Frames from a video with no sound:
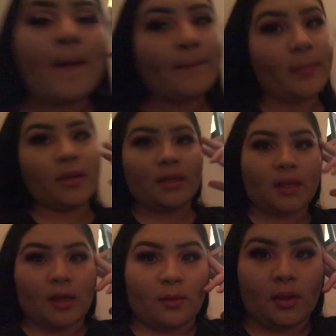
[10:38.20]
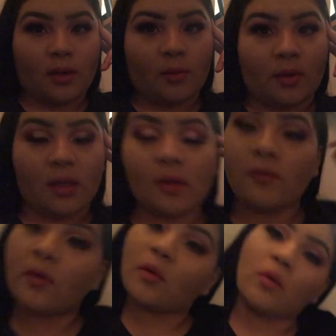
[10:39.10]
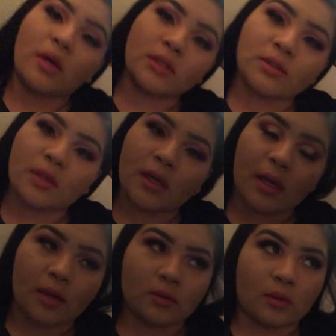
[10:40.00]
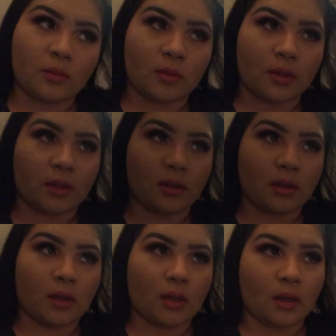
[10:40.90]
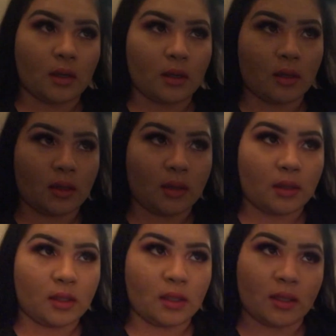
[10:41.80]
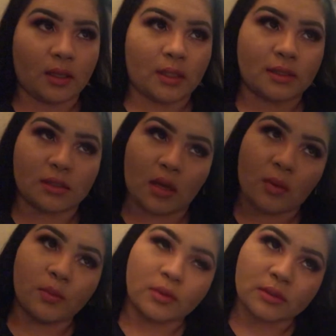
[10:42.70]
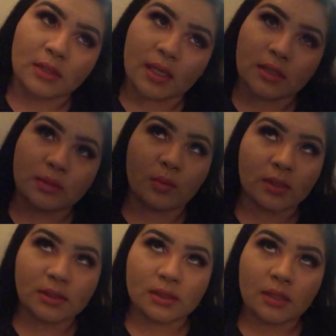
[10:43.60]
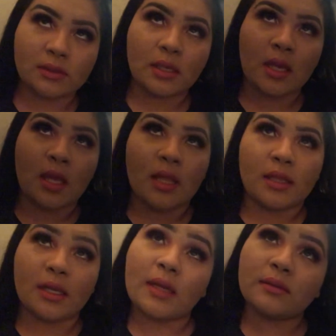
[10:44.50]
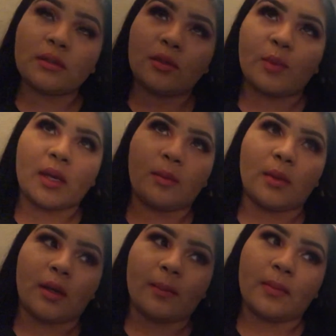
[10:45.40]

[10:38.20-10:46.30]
but now we are waiting for Juan to get out of work. He is almost at his boss's house, then I have to go pick him up.